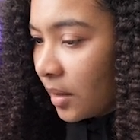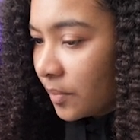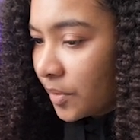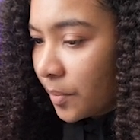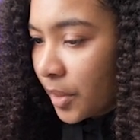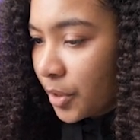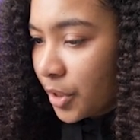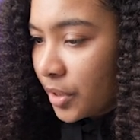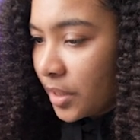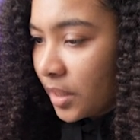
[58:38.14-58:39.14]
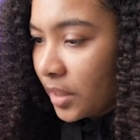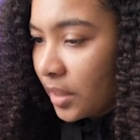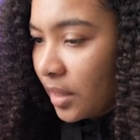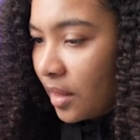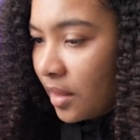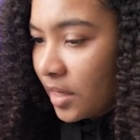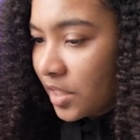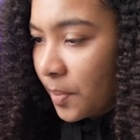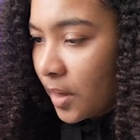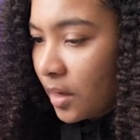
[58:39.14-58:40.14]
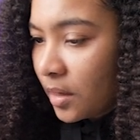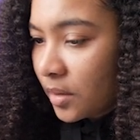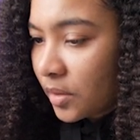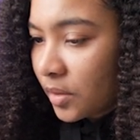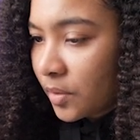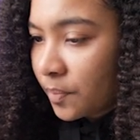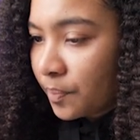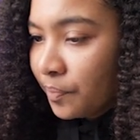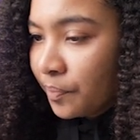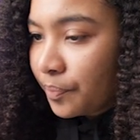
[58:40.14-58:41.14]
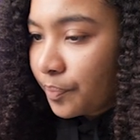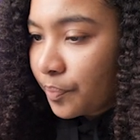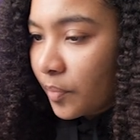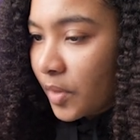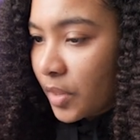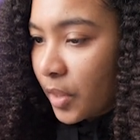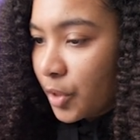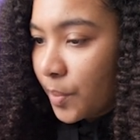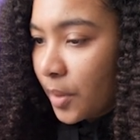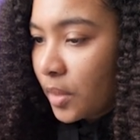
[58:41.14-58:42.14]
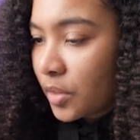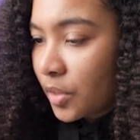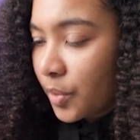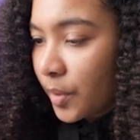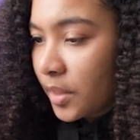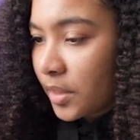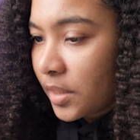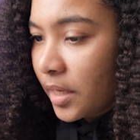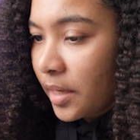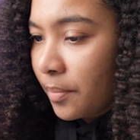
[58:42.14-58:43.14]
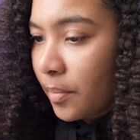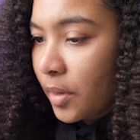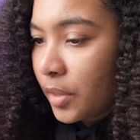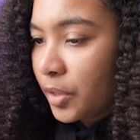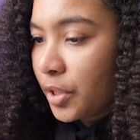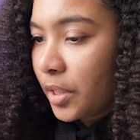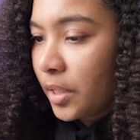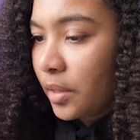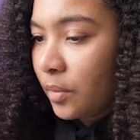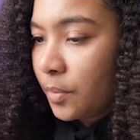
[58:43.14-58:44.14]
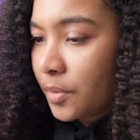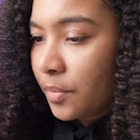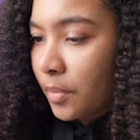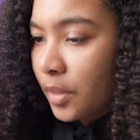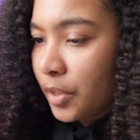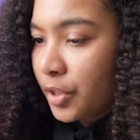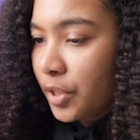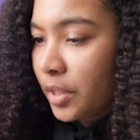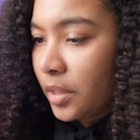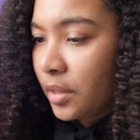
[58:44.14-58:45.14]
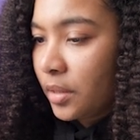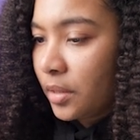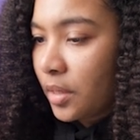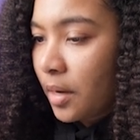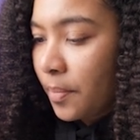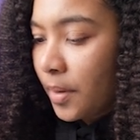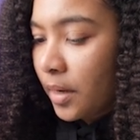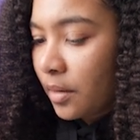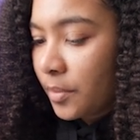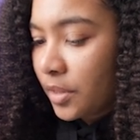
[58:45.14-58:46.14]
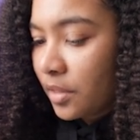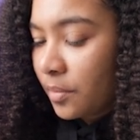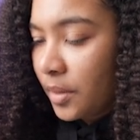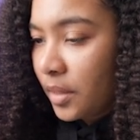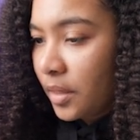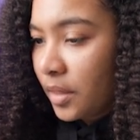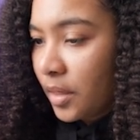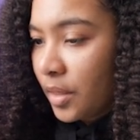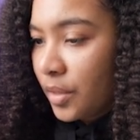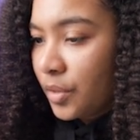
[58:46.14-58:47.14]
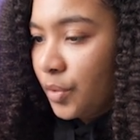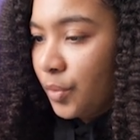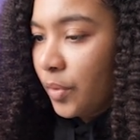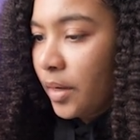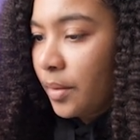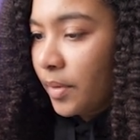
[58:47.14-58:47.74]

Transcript: some margin to this box, this larger box. So we're going to say margin, margin top bottom is going to be 2 rem,